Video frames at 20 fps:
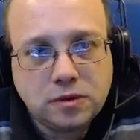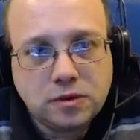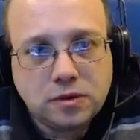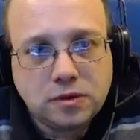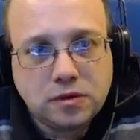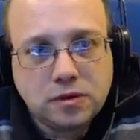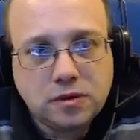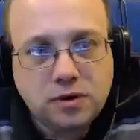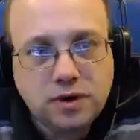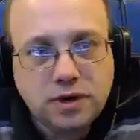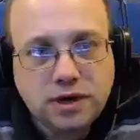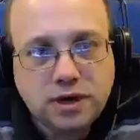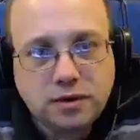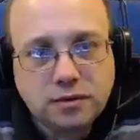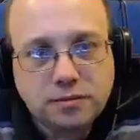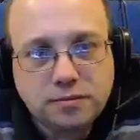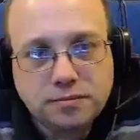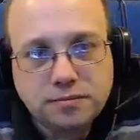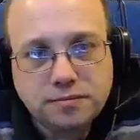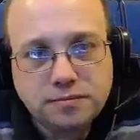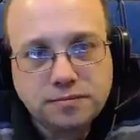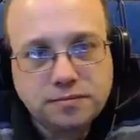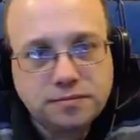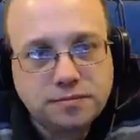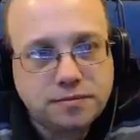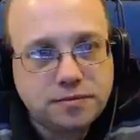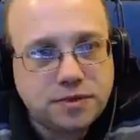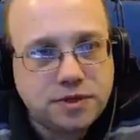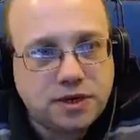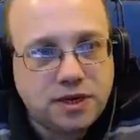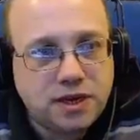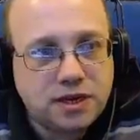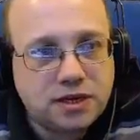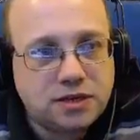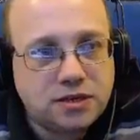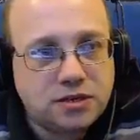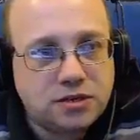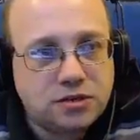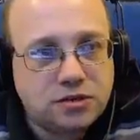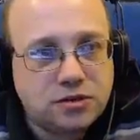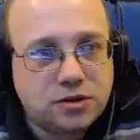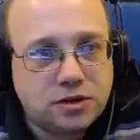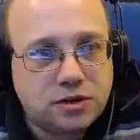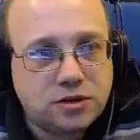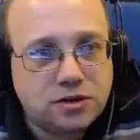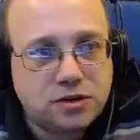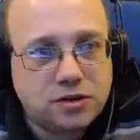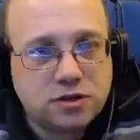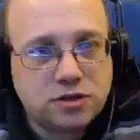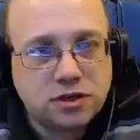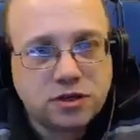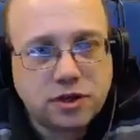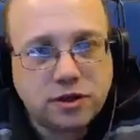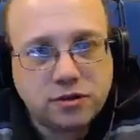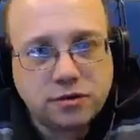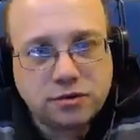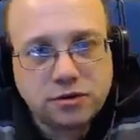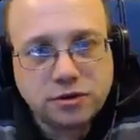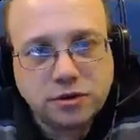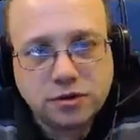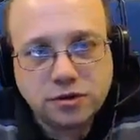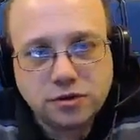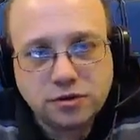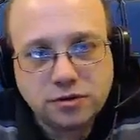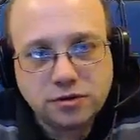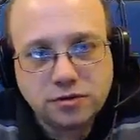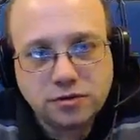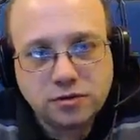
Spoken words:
Now, the next instruction is to go to